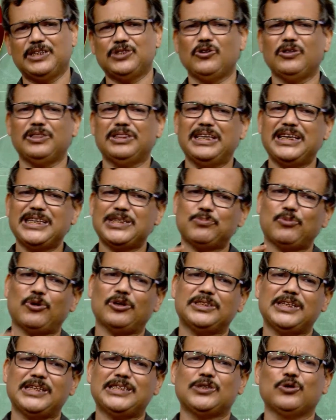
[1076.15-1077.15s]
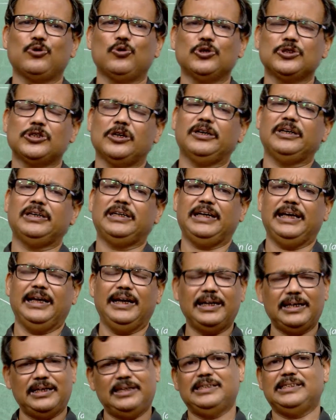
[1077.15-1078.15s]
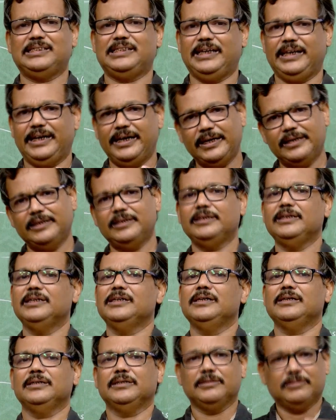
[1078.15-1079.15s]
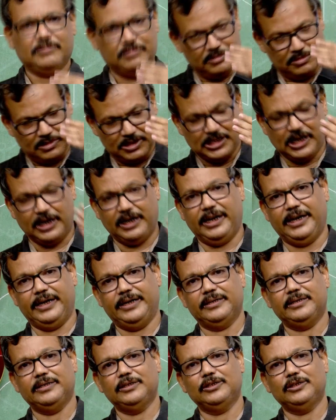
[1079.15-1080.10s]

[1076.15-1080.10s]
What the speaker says: So, this process goes on till say Sunday.